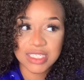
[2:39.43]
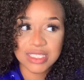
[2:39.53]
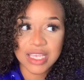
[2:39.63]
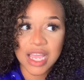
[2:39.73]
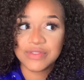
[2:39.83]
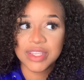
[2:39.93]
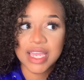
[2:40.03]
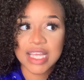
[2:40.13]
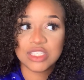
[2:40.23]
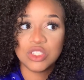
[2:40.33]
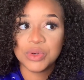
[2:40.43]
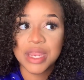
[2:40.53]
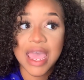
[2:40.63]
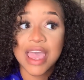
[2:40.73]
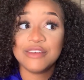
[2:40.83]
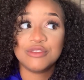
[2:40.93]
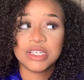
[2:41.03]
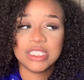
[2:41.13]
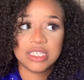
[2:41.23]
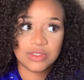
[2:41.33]
I feel like I have to do it every
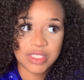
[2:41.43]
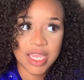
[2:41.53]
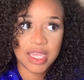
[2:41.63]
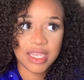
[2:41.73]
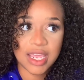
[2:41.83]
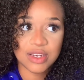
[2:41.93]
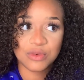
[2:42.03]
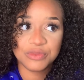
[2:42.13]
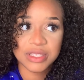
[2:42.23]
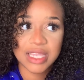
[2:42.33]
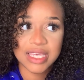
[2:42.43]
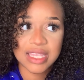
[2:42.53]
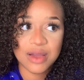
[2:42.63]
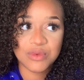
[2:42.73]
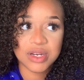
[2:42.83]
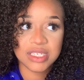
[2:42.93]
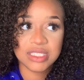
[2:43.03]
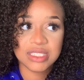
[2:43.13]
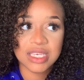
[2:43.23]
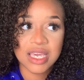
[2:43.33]
single day and I don't feel like that was
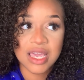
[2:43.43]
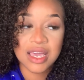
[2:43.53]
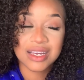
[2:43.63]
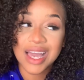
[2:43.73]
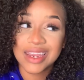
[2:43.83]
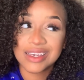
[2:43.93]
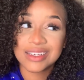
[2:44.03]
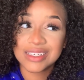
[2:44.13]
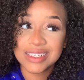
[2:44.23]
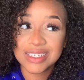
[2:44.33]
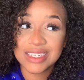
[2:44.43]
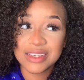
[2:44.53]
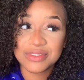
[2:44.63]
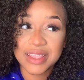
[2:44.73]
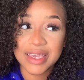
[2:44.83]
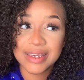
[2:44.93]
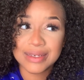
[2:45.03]
kind of good if like,